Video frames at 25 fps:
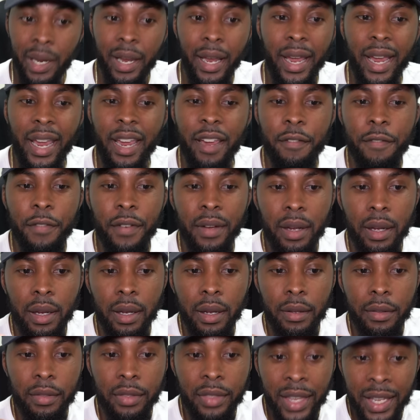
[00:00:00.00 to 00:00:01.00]
if
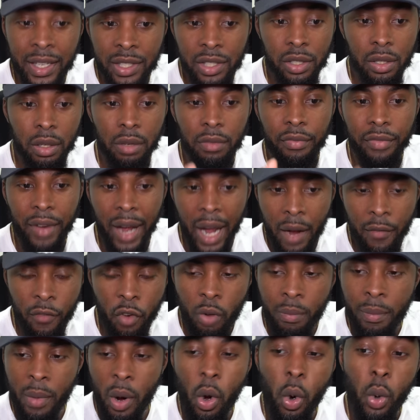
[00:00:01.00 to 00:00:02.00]
this
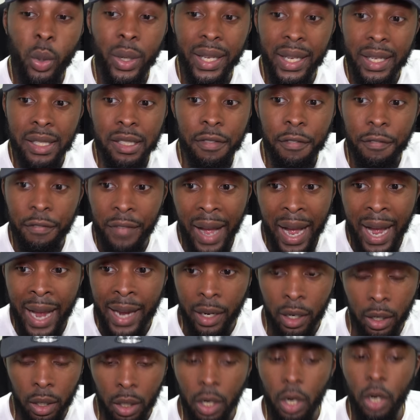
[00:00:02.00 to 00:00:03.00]
survival mode is
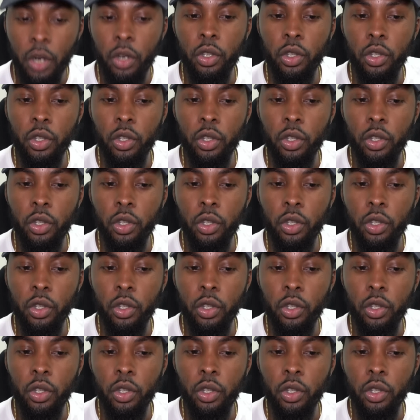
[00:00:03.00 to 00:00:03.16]
fire.